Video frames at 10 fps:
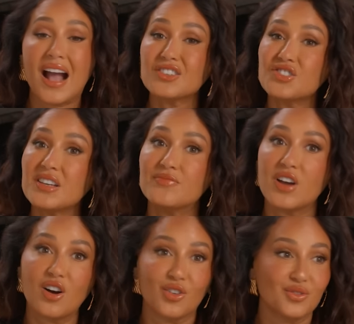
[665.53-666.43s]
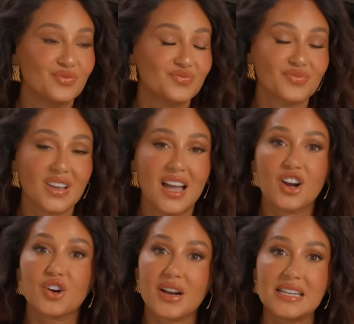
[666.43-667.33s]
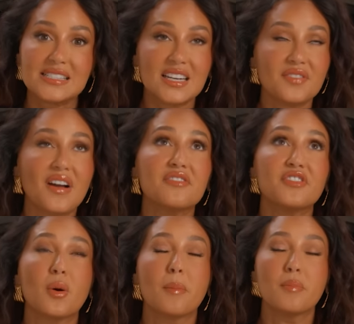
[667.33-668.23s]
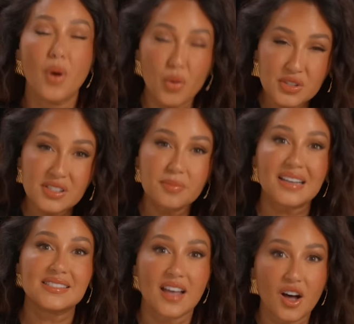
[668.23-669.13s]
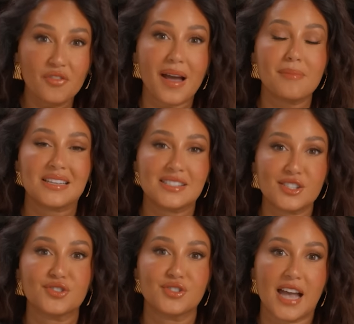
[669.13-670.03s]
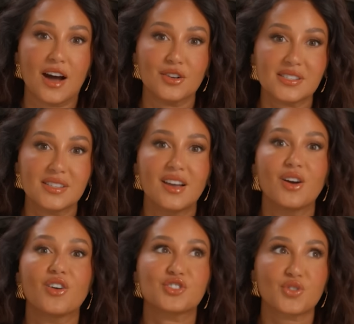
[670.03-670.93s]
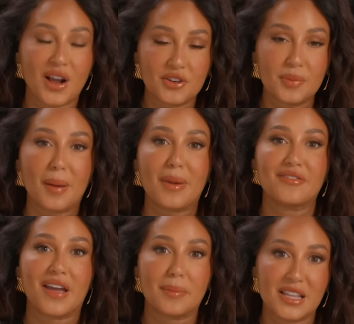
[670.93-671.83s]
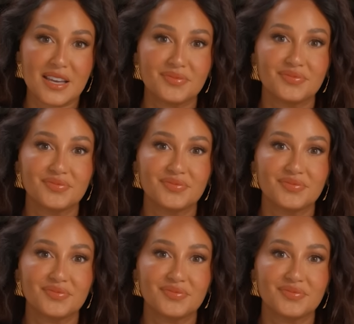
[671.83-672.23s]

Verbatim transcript: Actually, no. Crazy enough, I feel most myself at my sister's house, surrounded by my family.